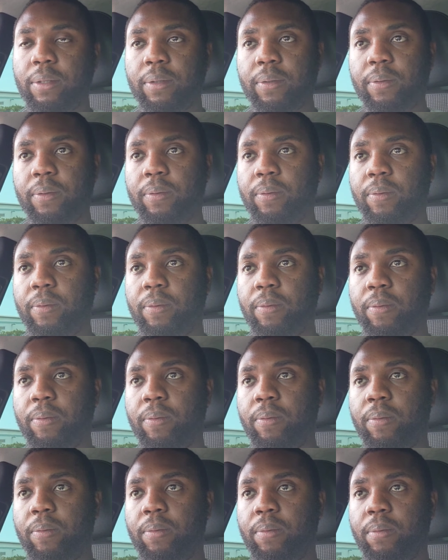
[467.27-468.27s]

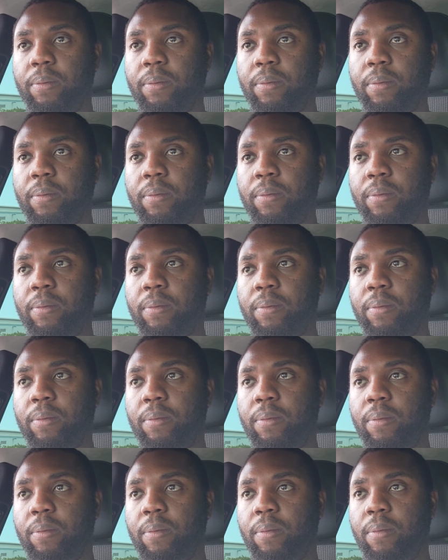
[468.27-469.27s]

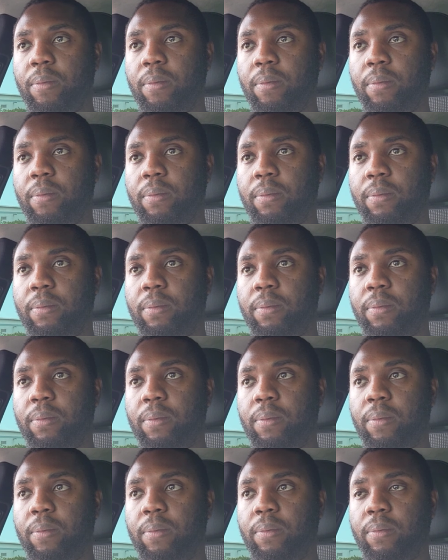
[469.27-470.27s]

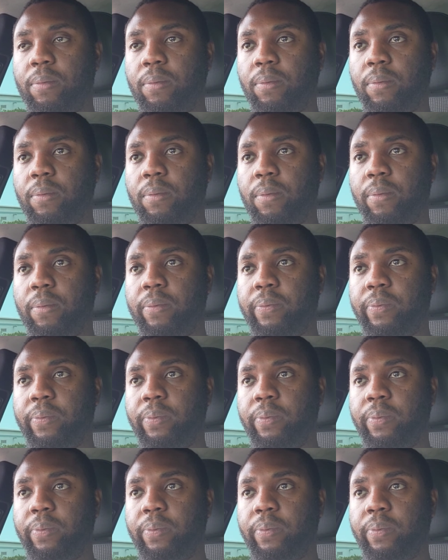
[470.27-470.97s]
[no speech]